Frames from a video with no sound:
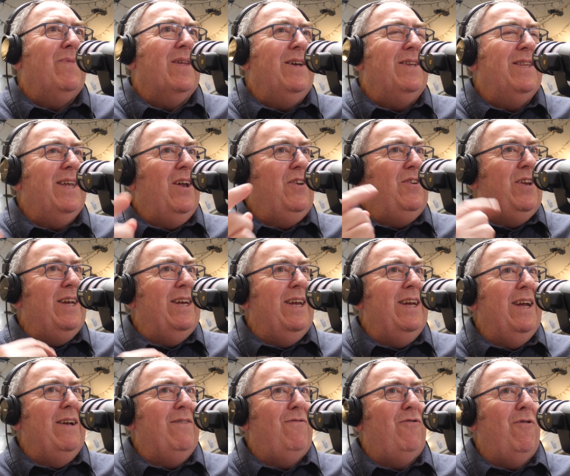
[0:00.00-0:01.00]
It's that
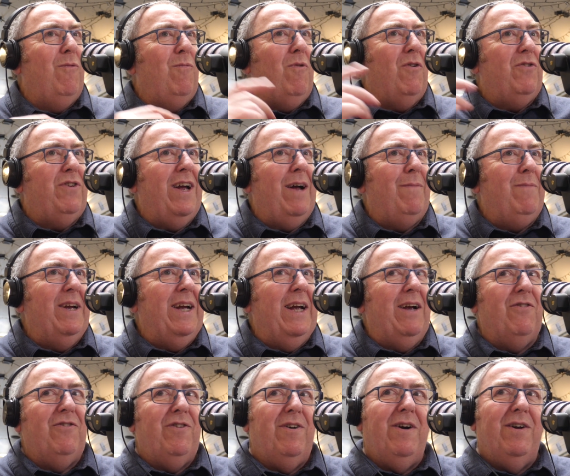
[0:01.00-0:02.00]
taking it from what's happening
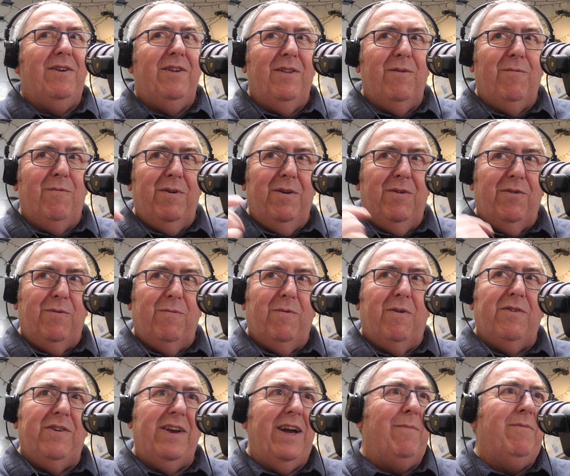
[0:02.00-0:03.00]
outside in the world to
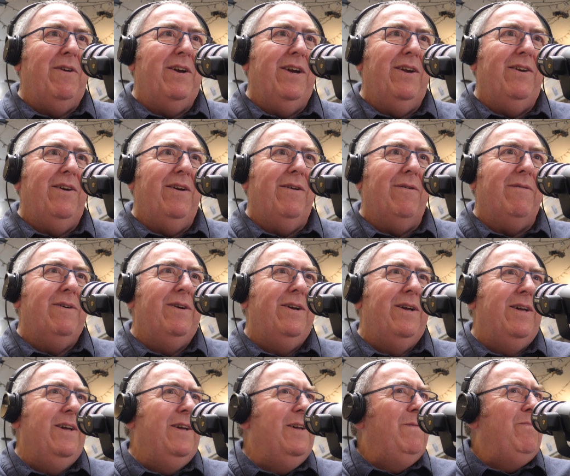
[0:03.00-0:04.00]
what's happening in you.
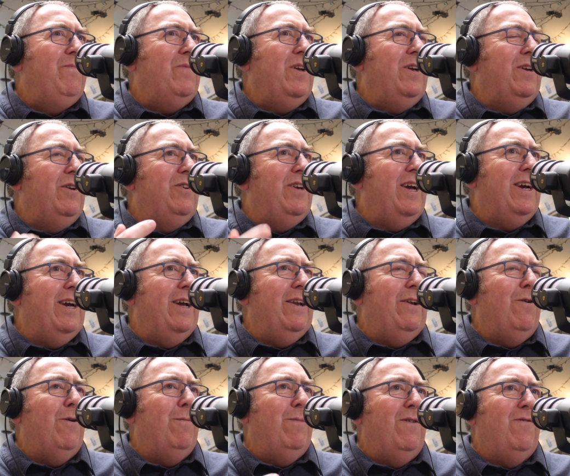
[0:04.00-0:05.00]
You can take it a
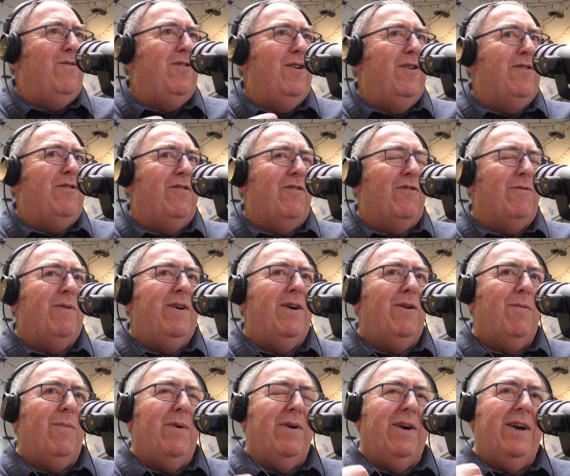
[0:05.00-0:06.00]
little bit further as
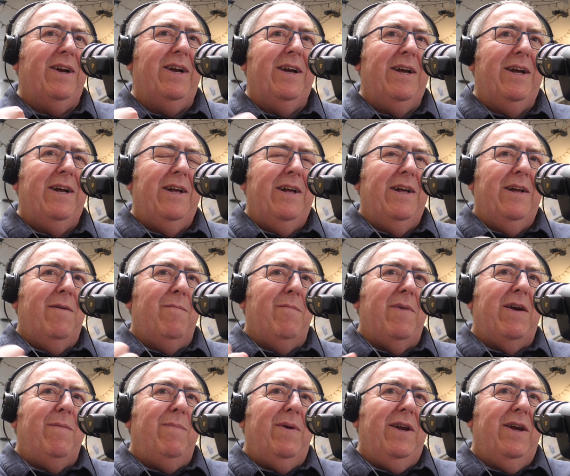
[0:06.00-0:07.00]
well by
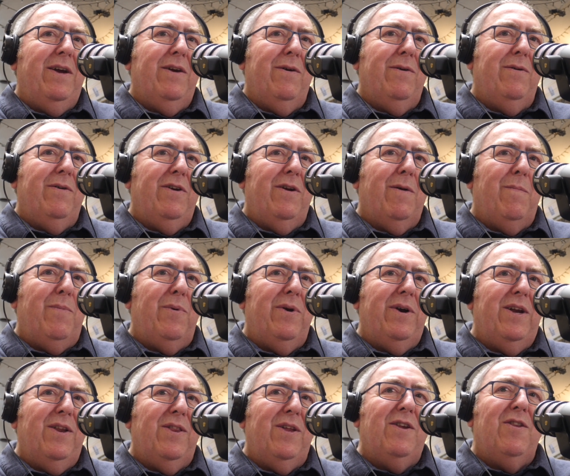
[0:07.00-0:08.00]
maybe you
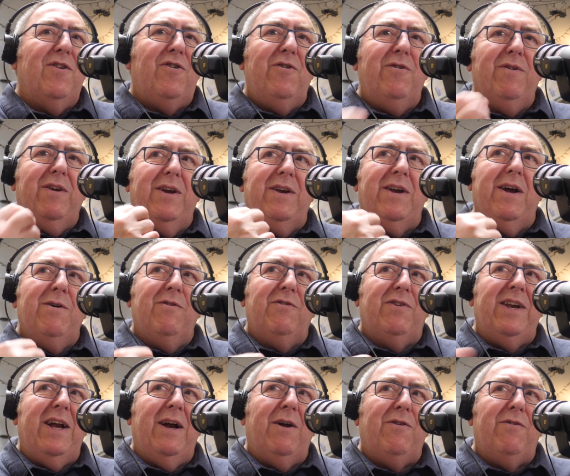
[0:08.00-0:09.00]
breathe in through your nose
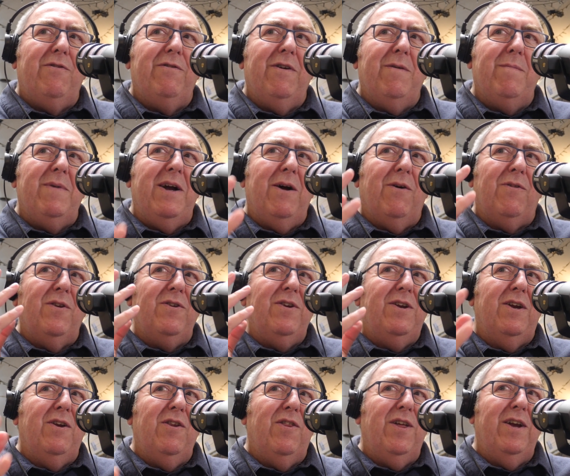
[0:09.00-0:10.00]
and out through your mouth, and you
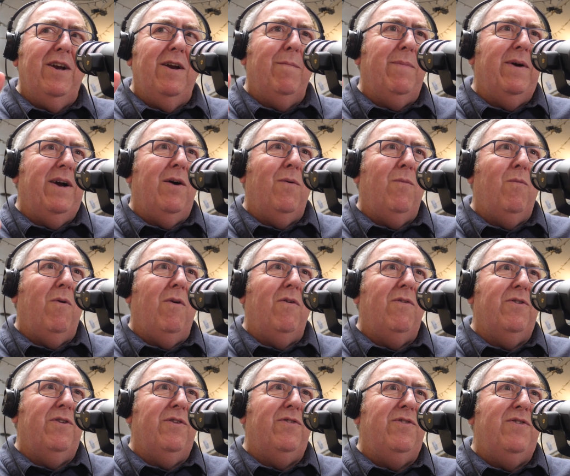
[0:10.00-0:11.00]
can think about
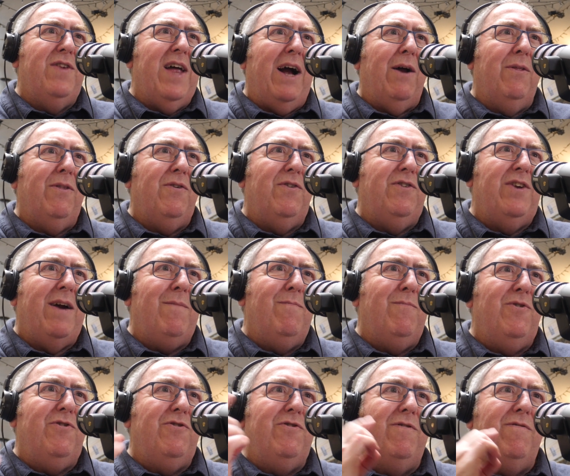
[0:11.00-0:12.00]
how the
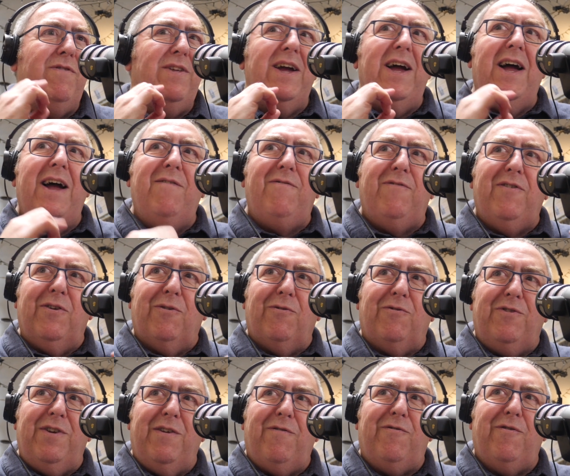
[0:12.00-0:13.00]
temperature of the air feels
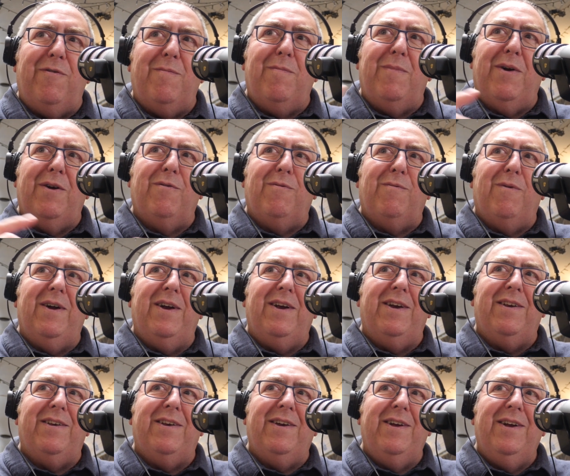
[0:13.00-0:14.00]
different both
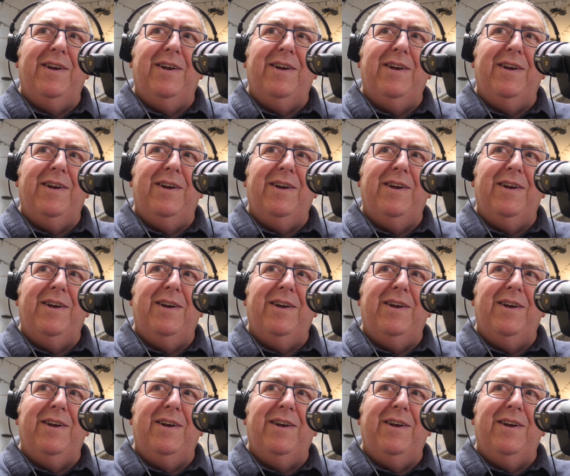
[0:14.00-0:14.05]
ways.